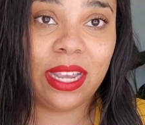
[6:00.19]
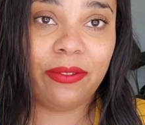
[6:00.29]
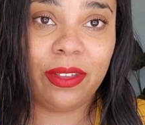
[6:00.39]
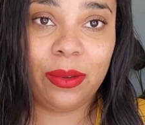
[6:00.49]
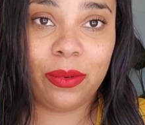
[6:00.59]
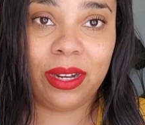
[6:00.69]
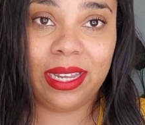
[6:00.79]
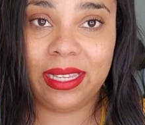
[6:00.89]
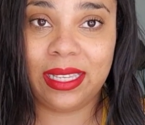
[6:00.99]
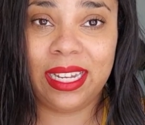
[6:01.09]
definitely work
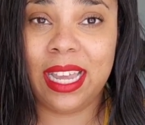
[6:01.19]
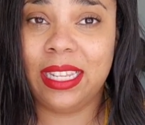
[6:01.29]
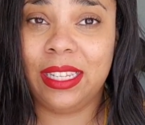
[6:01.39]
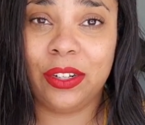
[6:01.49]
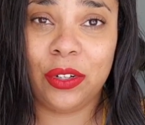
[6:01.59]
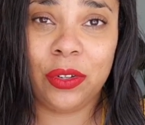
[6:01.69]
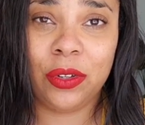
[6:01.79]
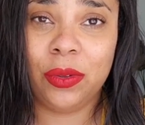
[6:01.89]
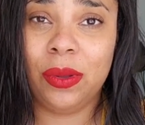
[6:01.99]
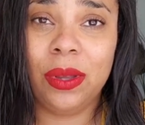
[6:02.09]
as like a
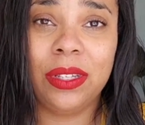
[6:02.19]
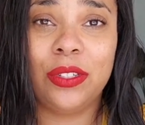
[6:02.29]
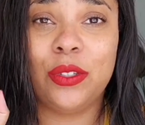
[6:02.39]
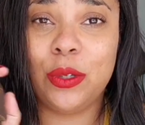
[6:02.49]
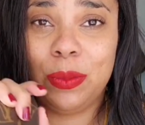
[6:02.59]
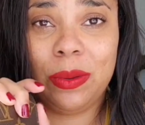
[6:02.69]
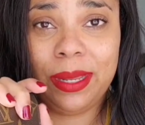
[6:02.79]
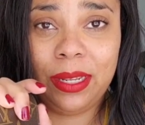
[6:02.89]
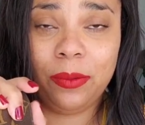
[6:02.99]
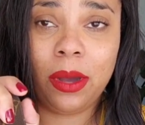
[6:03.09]
little super
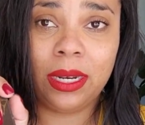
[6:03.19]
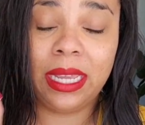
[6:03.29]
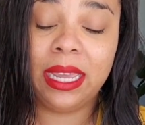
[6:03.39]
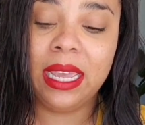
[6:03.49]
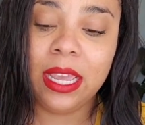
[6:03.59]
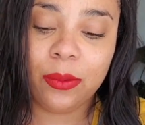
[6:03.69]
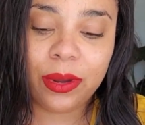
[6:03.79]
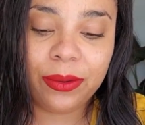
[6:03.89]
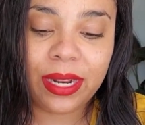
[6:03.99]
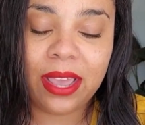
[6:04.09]
mini wallet
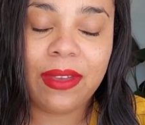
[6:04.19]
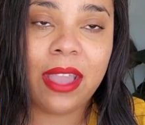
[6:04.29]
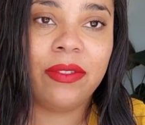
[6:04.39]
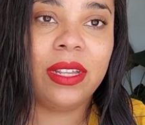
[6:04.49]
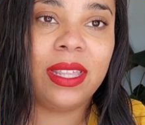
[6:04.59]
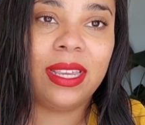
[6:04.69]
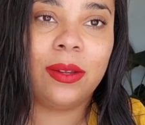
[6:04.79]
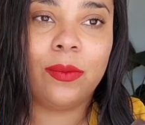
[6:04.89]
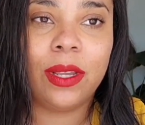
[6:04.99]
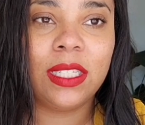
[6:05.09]
where you would have everything
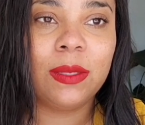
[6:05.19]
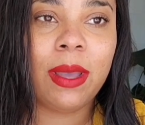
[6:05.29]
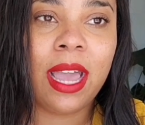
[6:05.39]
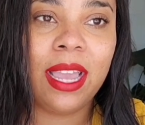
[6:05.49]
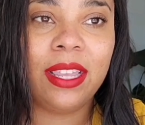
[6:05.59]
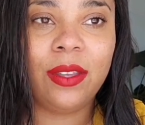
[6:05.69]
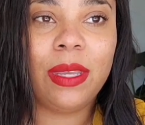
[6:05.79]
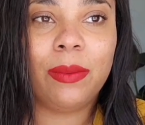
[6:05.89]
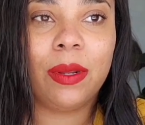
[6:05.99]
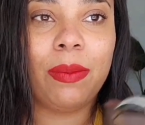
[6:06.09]
in one spot, and you'd
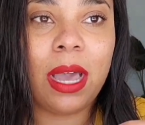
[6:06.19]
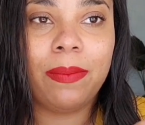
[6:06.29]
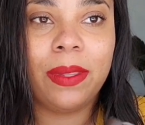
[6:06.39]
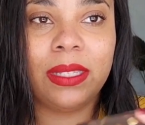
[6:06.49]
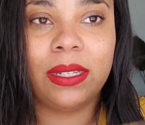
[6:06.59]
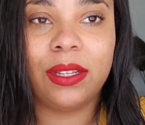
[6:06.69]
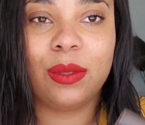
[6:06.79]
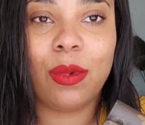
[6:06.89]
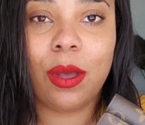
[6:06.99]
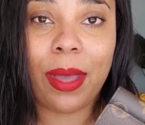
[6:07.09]
be able to pop this in a
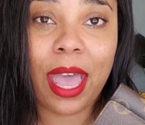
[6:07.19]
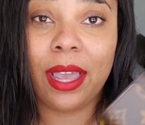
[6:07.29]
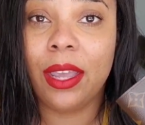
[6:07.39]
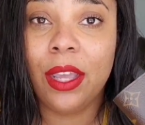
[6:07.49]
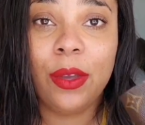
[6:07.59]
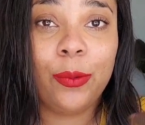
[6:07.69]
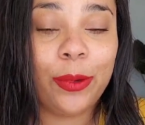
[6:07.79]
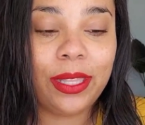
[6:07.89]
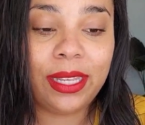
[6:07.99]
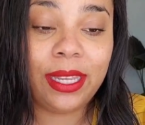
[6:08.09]
small bag
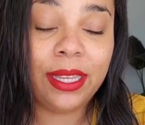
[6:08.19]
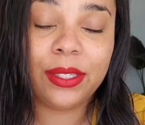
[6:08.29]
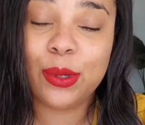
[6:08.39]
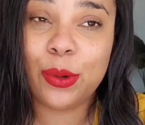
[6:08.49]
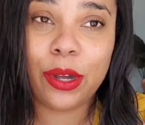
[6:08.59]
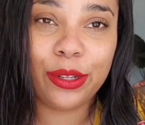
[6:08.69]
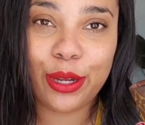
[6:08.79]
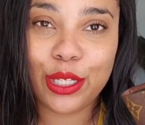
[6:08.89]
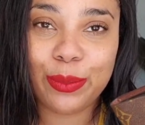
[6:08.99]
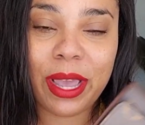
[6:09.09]
with ease, or a
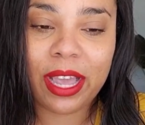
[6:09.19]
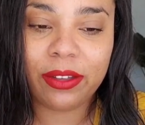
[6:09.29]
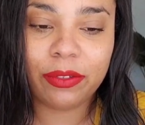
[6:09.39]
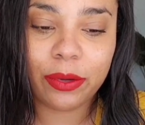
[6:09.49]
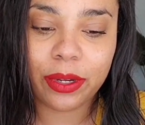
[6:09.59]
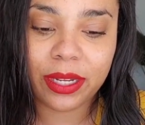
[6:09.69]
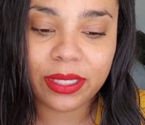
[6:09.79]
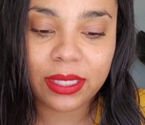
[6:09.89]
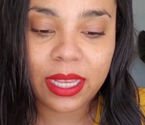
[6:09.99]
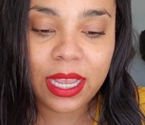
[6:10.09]
large bag, of
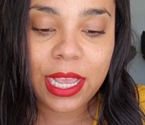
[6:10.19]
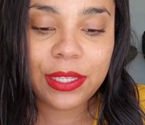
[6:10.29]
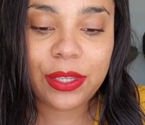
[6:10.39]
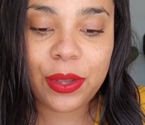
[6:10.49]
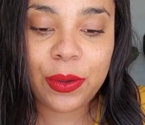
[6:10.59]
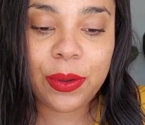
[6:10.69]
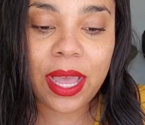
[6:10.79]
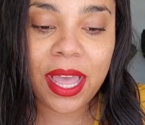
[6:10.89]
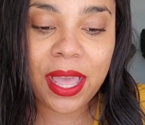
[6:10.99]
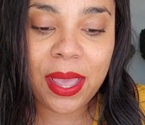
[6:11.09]
course. So
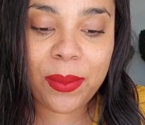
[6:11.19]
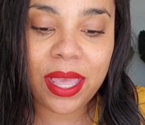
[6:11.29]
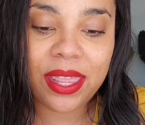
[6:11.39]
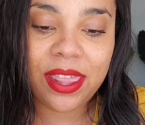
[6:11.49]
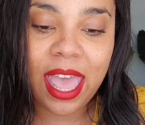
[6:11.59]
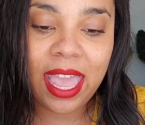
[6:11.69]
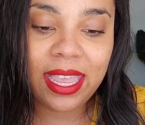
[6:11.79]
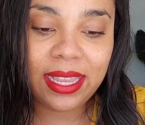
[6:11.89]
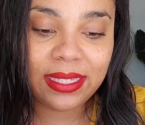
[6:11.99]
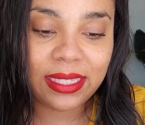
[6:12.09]

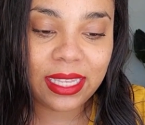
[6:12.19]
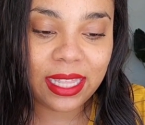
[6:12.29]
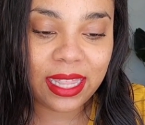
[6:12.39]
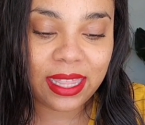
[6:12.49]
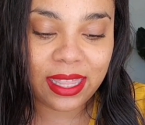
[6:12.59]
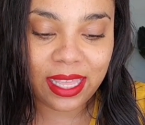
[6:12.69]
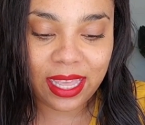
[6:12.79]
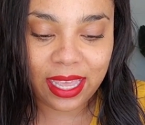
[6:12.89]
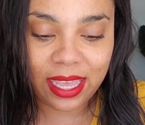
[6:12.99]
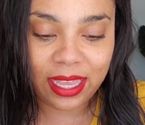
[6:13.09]
that is
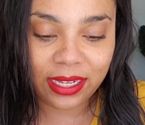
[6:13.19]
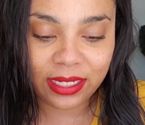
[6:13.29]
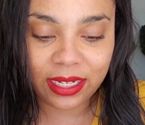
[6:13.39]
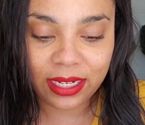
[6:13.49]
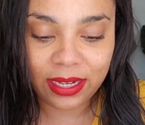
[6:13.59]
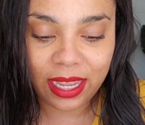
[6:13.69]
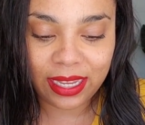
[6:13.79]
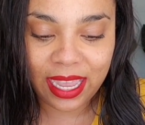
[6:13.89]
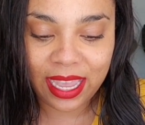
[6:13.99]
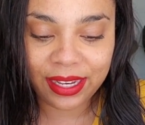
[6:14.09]
that.
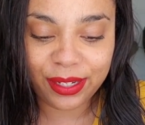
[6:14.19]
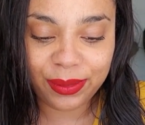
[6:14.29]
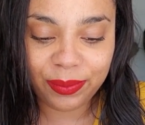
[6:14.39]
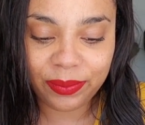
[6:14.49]
Again,